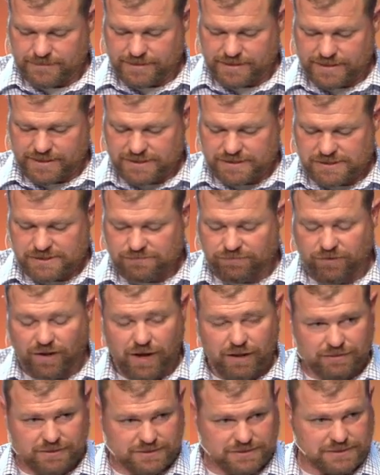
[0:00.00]
It is
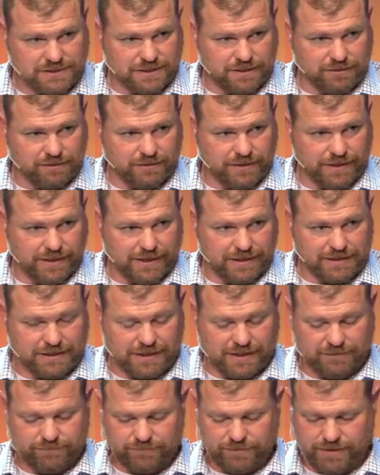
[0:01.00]
voluntary and
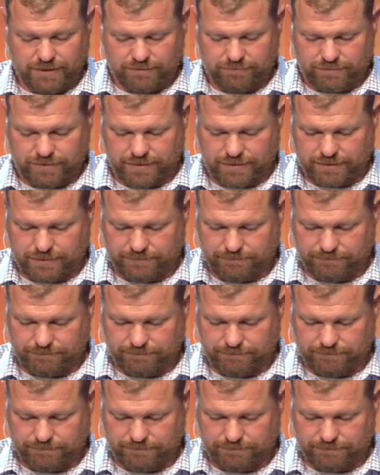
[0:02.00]
life-giving.